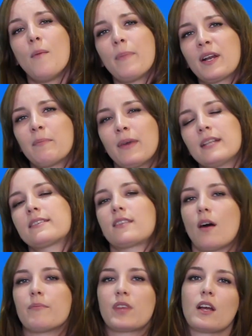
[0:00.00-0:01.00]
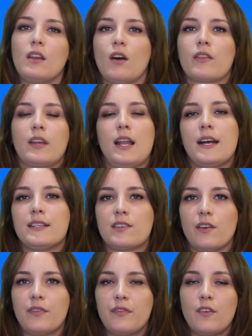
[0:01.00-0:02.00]
but it means something along the lines
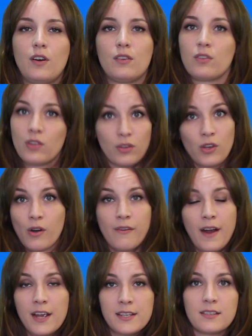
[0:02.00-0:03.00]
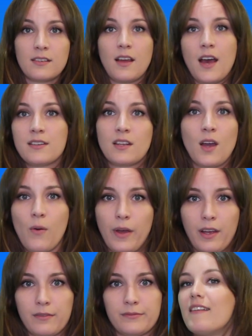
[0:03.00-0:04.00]
of you alright? How's it going?